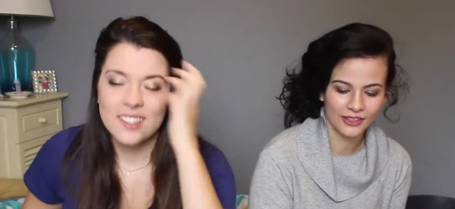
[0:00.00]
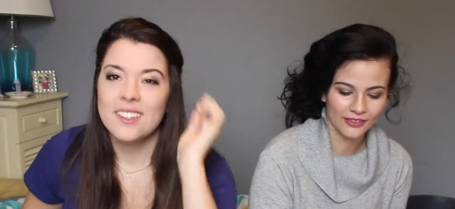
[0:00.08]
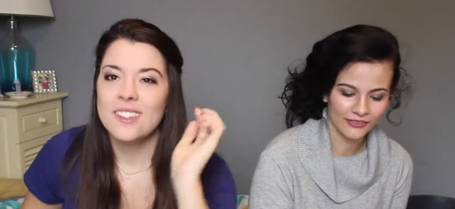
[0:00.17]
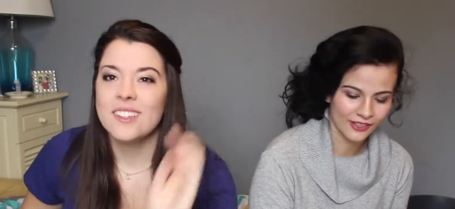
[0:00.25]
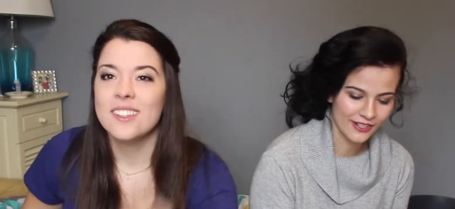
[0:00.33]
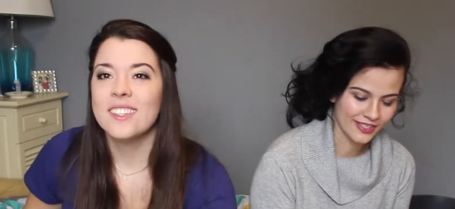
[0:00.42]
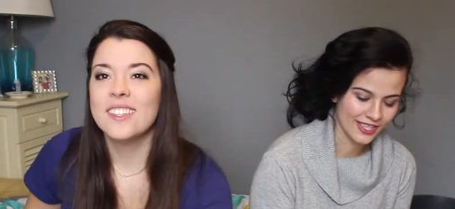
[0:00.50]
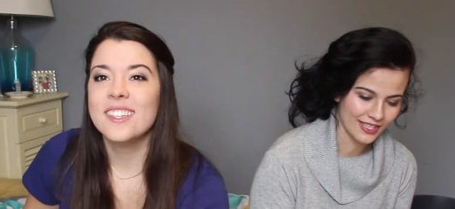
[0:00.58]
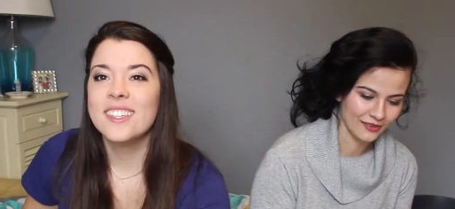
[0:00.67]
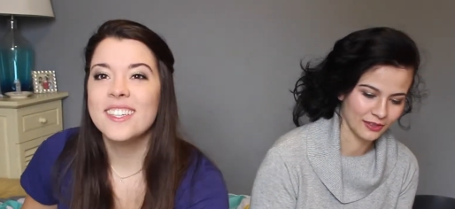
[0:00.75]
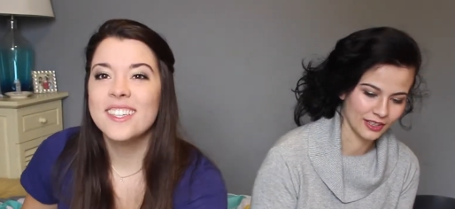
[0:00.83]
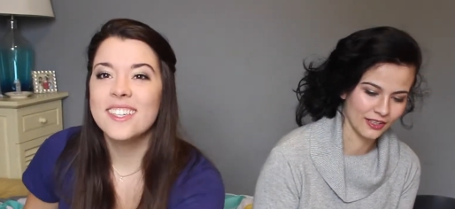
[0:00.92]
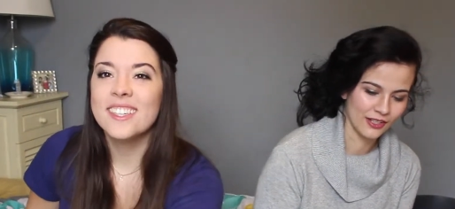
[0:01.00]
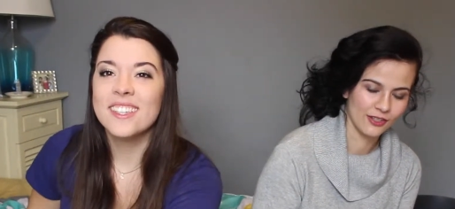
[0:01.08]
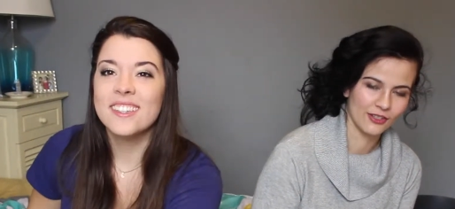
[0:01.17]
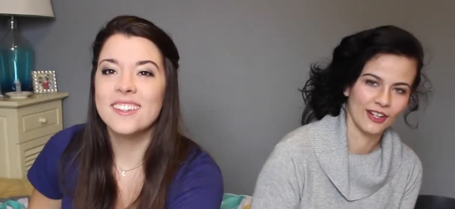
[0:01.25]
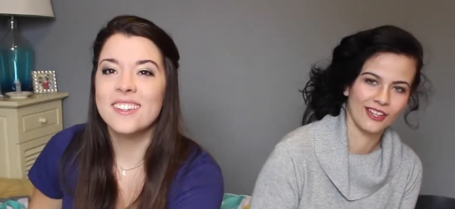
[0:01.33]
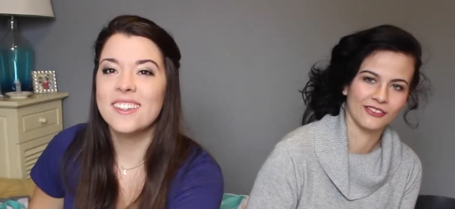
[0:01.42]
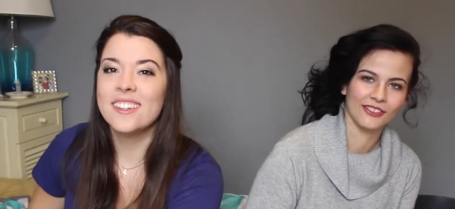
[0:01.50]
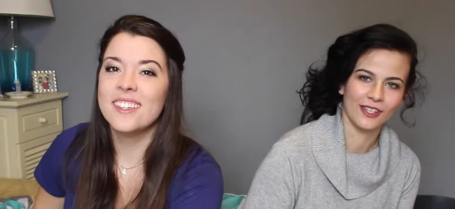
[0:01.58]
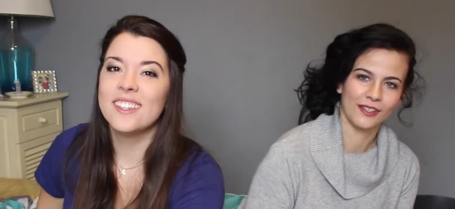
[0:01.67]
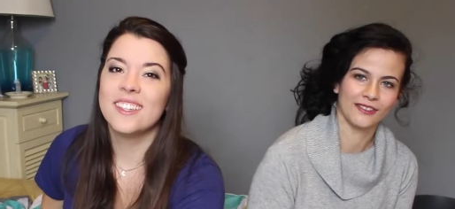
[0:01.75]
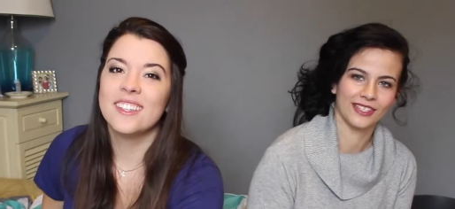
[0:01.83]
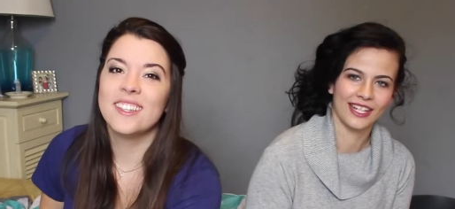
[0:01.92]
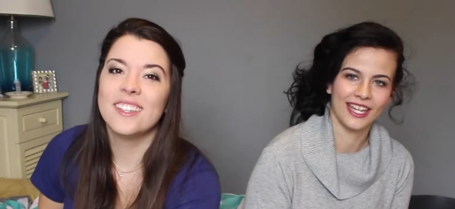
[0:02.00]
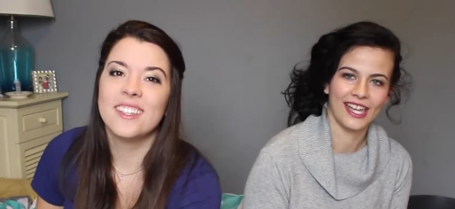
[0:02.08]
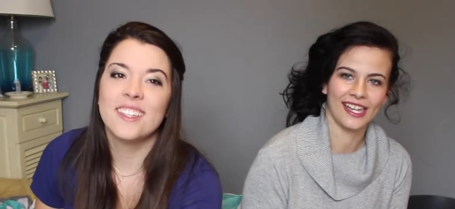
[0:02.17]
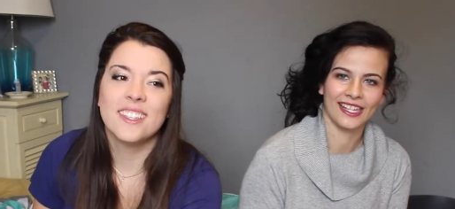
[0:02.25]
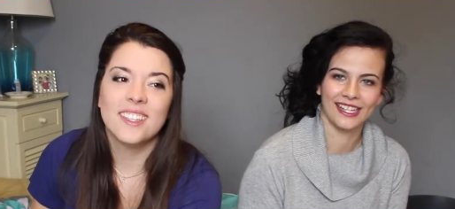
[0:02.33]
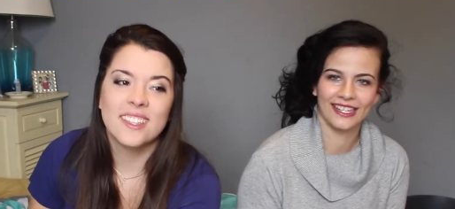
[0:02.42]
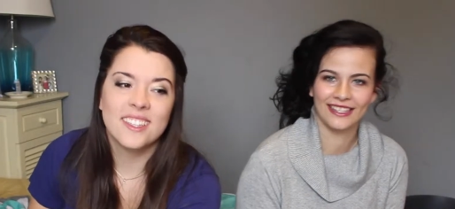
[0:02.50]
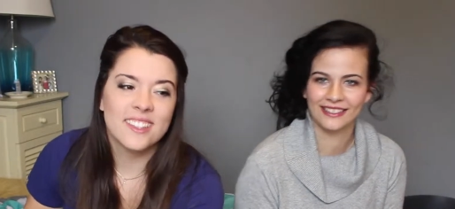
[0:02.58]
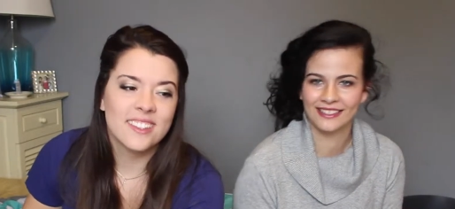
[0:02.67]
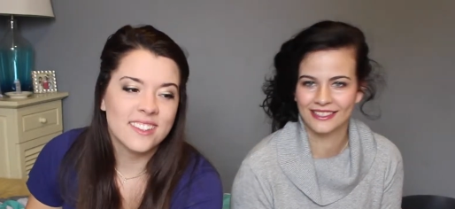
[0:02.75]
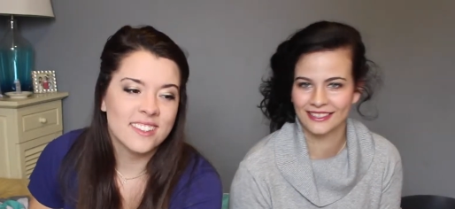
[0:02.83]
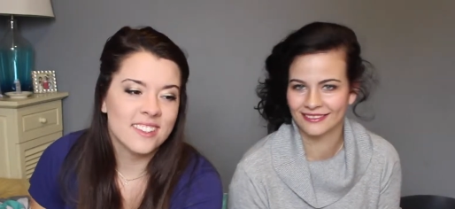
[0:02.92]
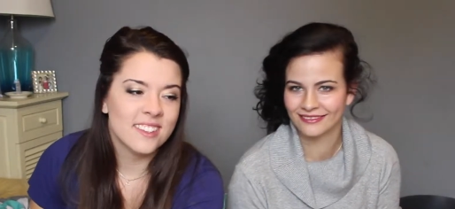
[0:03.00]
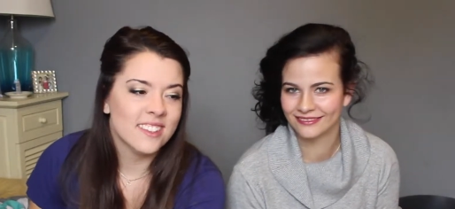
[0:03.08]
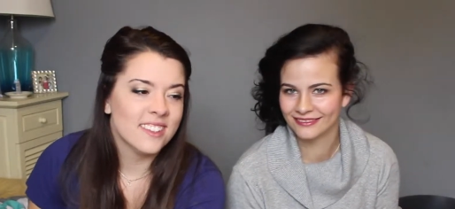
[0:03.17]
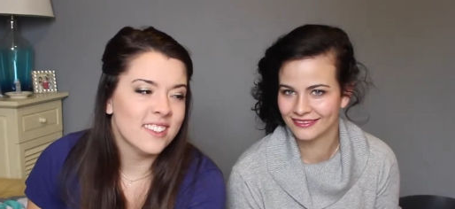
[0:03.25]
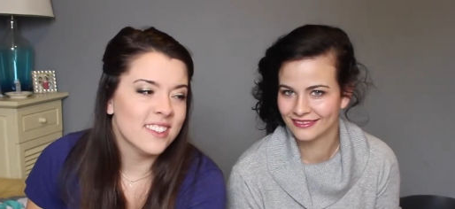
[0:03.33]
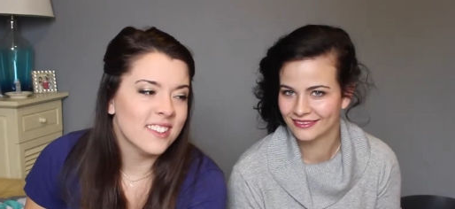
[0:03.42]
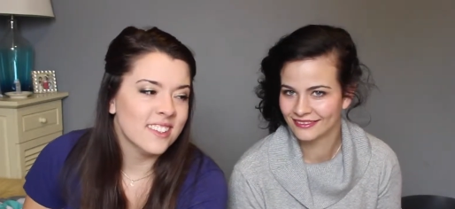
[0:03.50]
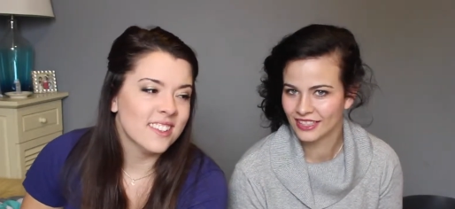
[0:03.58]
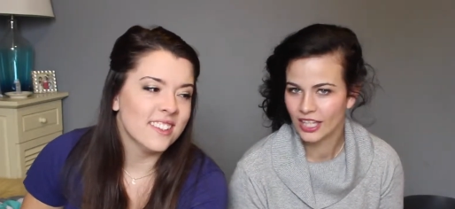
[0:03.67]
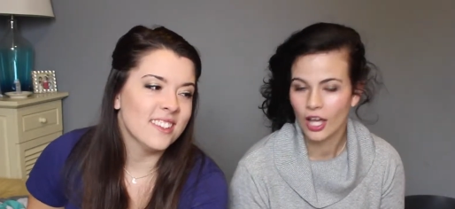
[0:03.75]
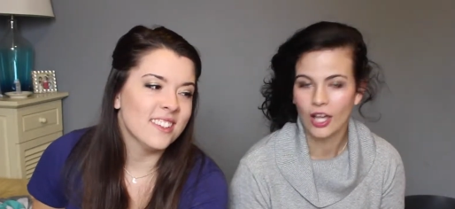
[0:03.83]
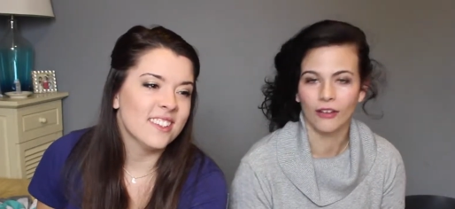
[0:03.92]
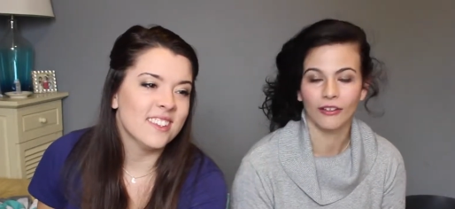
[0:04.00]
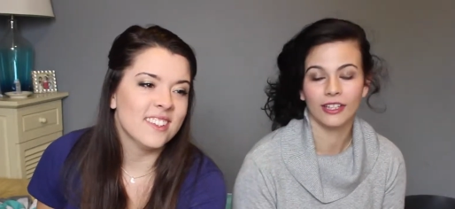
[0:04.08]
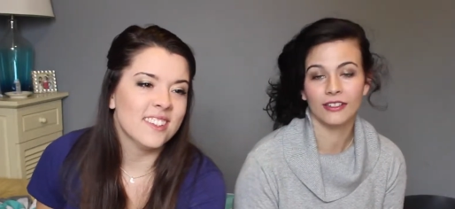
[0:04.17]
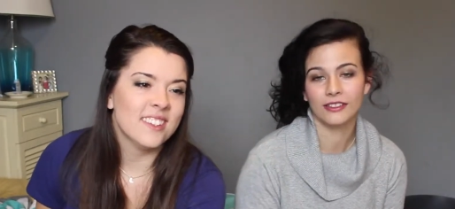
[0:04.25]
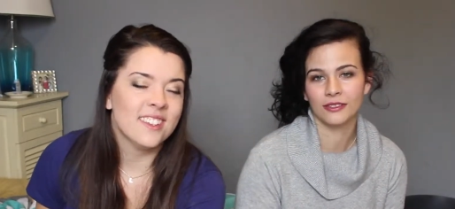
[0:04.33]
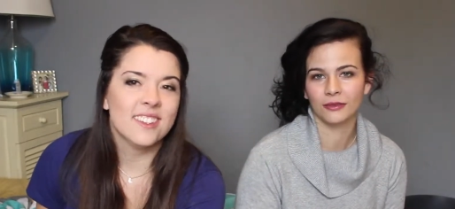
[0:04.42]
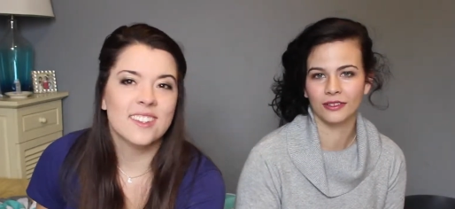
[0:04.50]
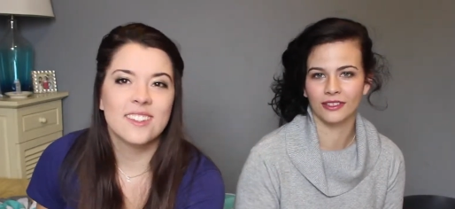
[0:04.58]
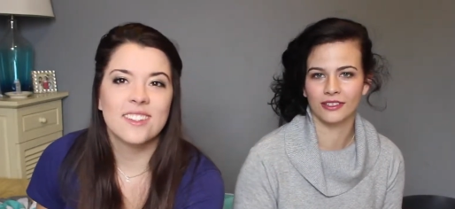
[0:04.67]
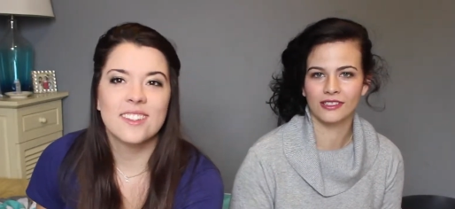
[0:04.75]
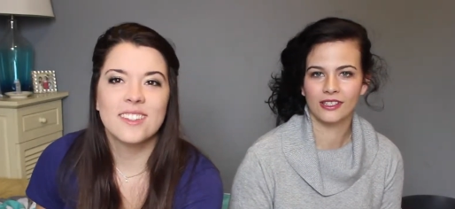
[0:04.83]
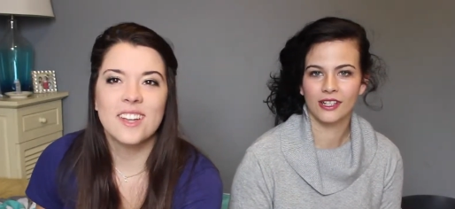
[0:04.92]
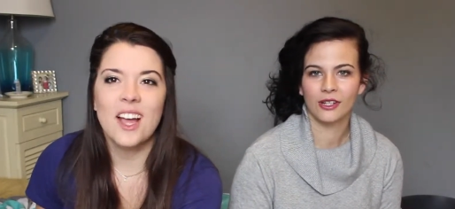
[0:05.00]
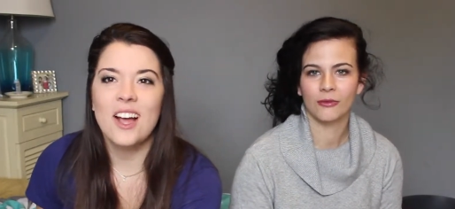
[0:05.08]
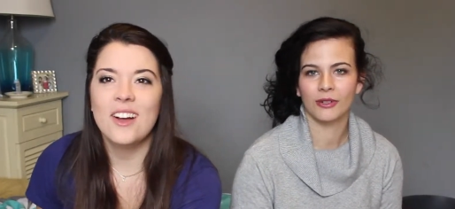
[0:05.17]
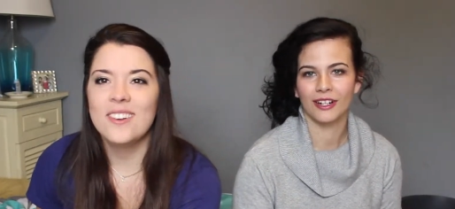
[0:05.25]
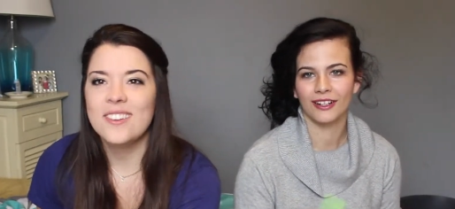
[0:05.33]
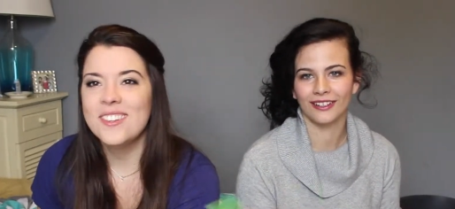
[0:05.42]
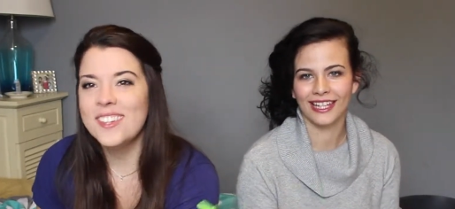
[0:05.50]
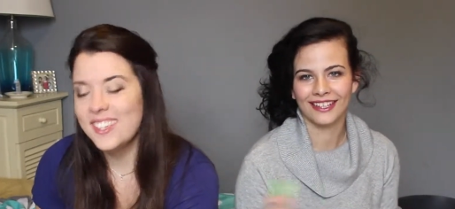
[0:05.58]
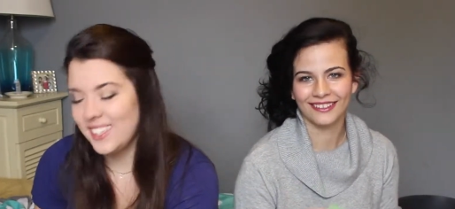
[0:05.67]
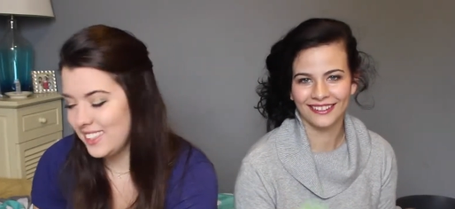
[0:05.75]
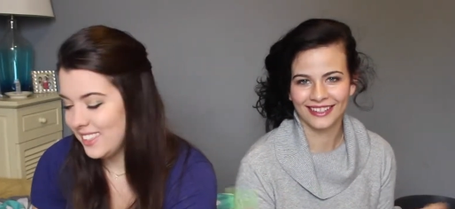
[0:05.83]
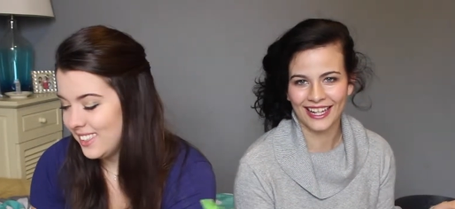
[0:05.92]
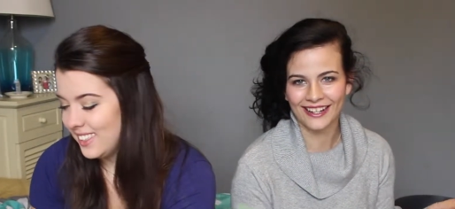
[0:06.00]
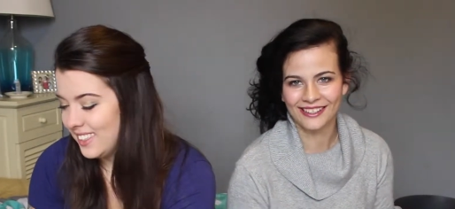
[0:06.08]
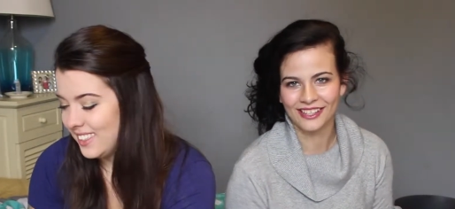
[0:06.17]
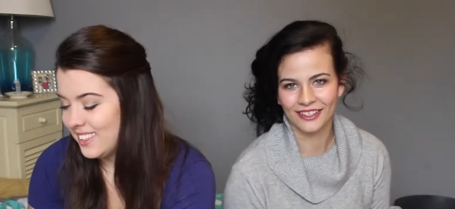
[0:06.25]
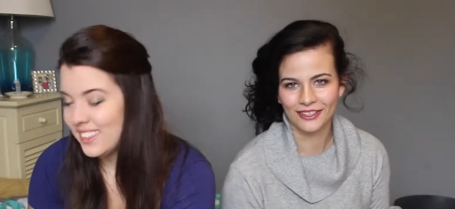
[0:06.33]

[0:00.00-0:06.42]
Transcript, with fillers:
Speaker 1: the first thing we're going to draw for you today is... Oh, here's the rules. Oh. We aren't allowed to look at each